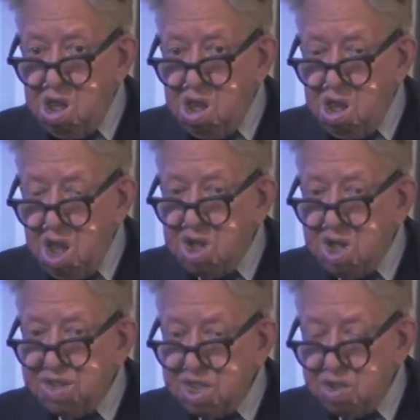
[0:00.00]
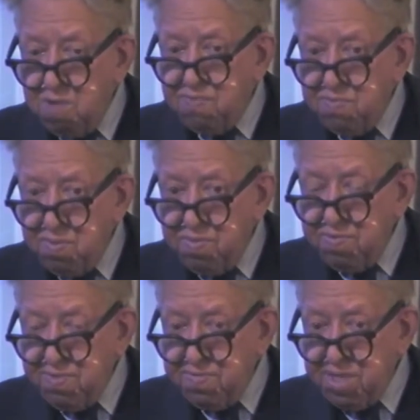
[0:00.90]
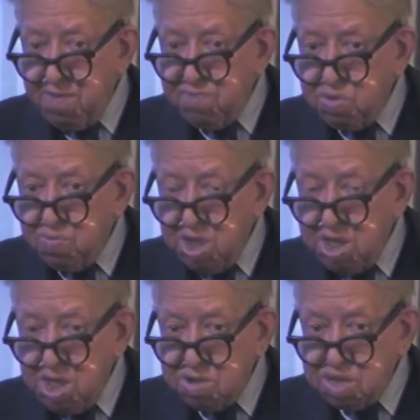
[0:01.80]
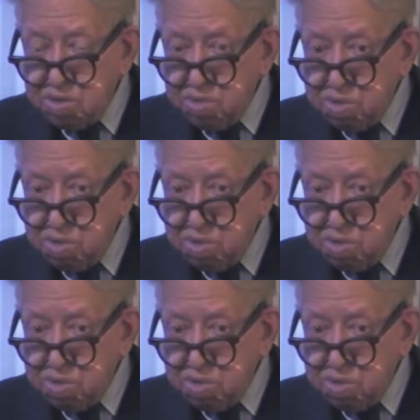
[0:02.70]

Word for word: uh, I got this offer from the Fifth Avenue Playhouse,